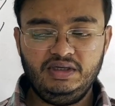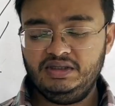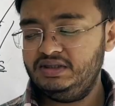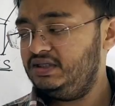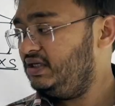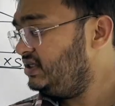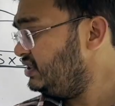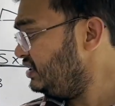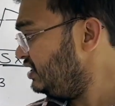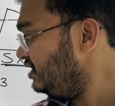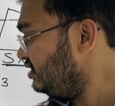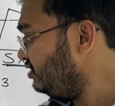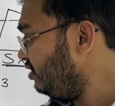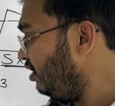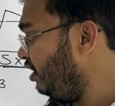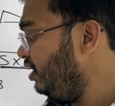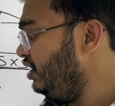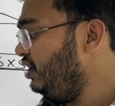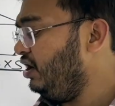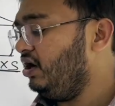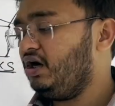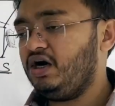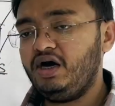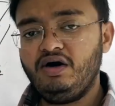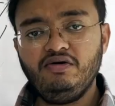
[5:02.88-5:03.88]
This is called
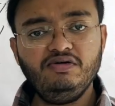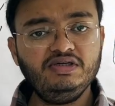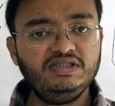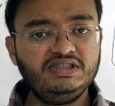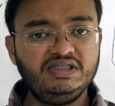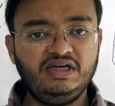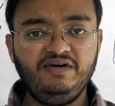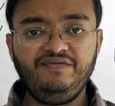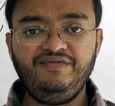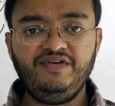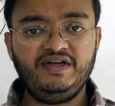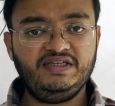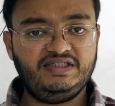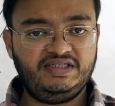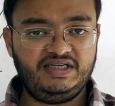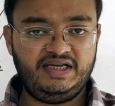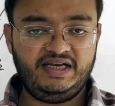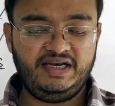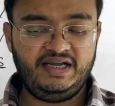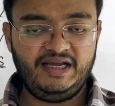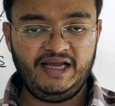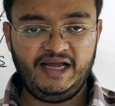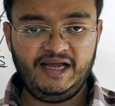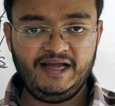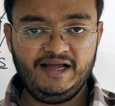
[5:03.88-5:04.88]
your couch surface
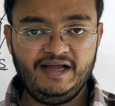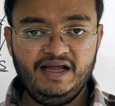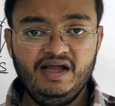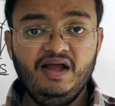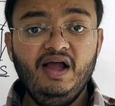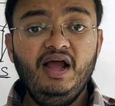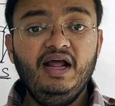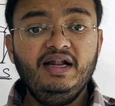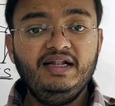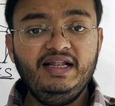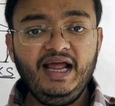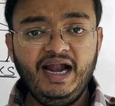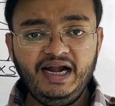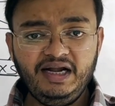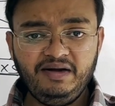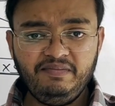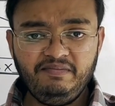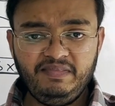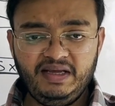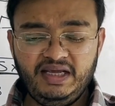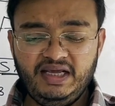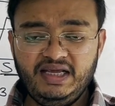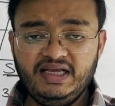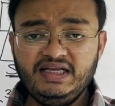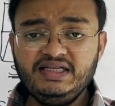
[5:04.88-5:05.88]
area. That
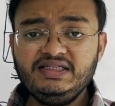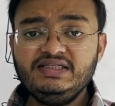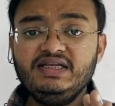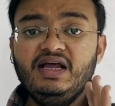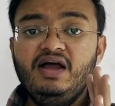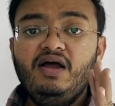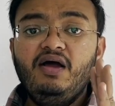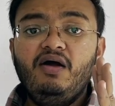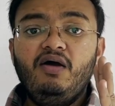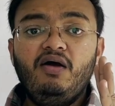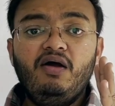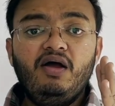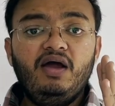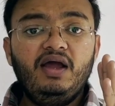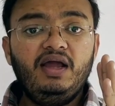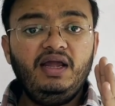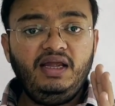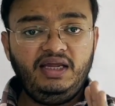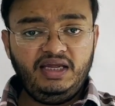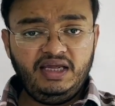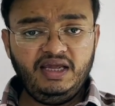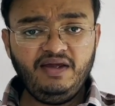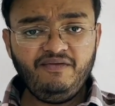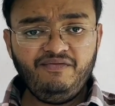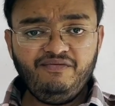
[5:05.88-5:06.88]
means
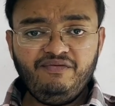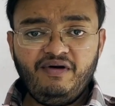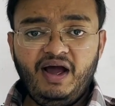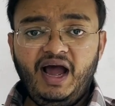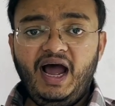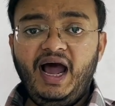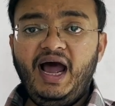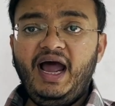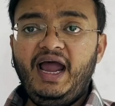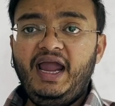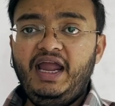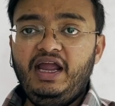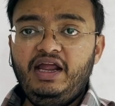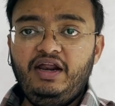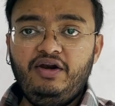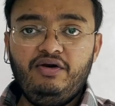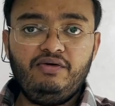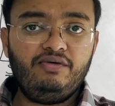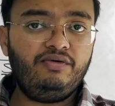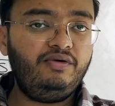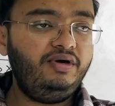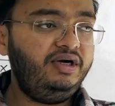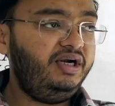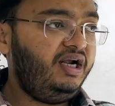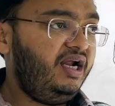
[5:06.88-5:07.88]
if I
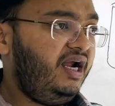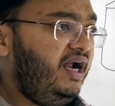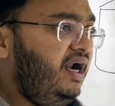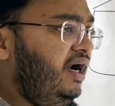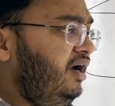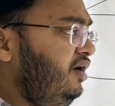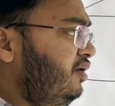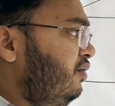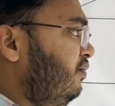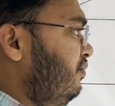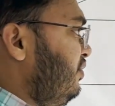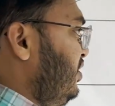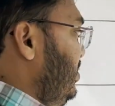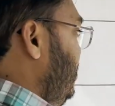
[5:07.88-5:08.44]
rotate over